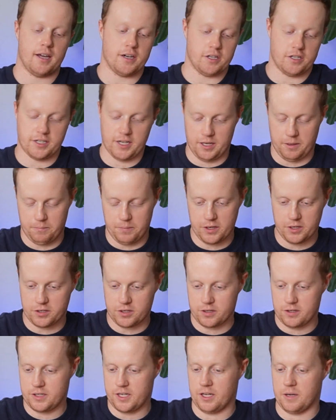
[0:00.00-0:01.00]
I just take a
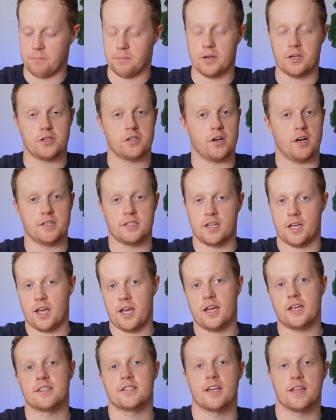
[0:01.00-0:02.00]
picture, I say,
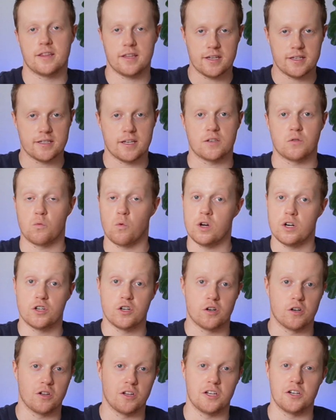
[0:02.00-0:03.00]
hey, send these as one
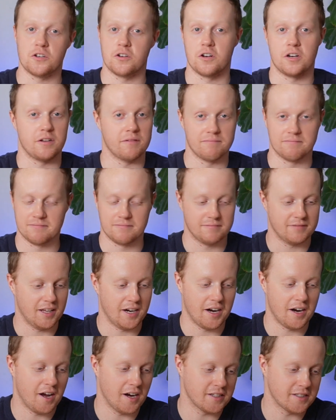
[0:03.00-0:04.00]
journal entry,
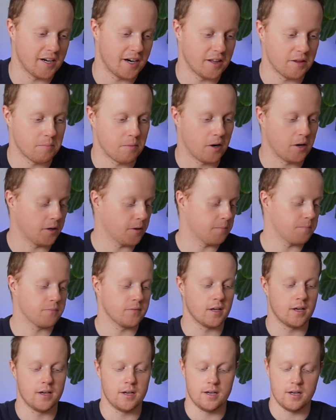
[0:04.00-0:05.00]
and it knocks it out of the park.
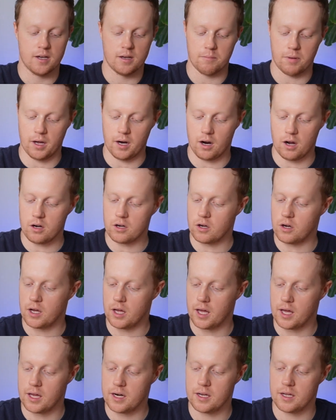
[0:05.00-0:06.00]
But I'll go
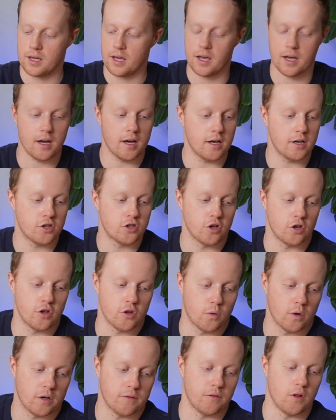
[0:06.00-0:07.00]
ahead and show you
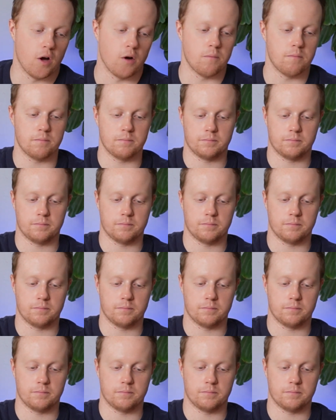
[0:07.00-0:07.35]
the workflow.